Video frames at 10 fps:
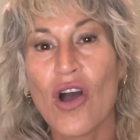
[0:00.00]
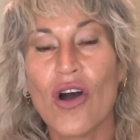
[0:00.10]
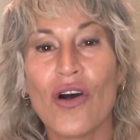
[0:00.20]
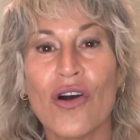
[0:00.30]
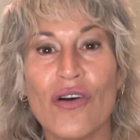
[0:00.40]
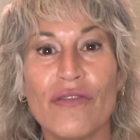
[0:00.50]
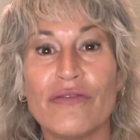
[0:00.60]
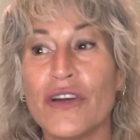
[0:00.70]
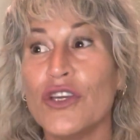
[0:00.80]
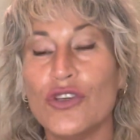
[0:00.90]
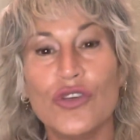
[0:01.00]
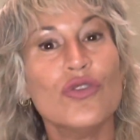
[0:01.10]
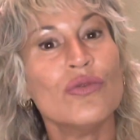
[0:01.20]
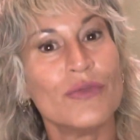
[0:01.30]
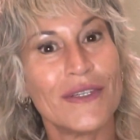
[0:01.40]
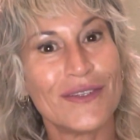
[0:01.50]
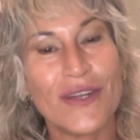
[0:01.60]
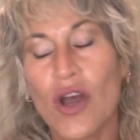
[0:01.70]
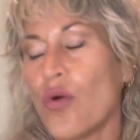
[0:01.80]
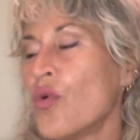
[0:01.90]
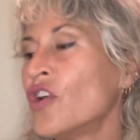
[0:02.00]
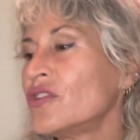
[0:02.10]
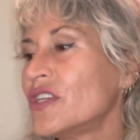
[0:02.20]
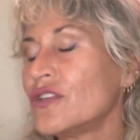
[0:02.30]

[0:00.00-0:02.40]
of human wanting